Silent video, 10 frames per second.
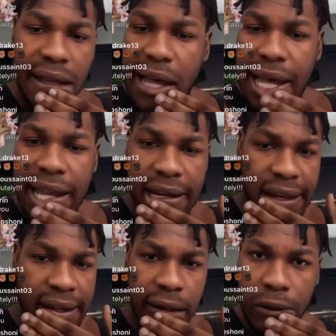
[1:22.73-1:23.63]

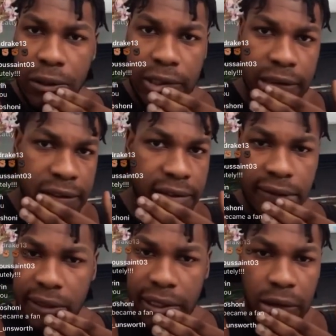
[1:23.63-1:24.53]
nonsense.
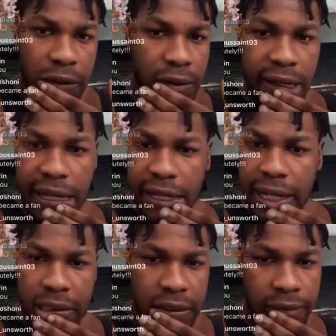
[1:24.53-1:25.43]
And you don't know how that kind
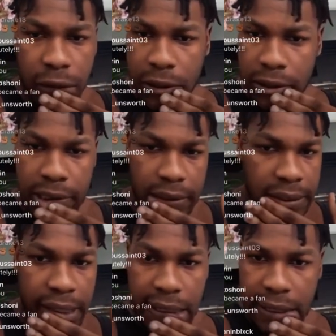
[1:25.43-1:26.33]
of stuff goes.
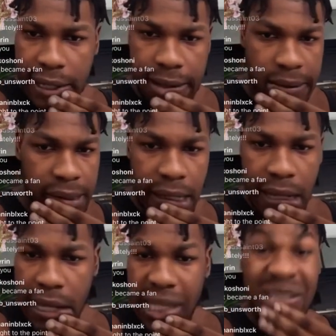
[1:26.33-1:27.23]
Yeah?
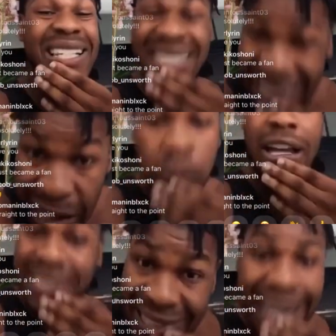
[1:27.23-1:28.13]
So I said what
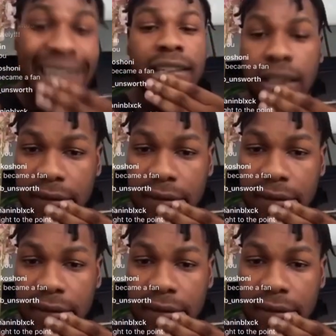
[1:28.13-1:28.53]
I said.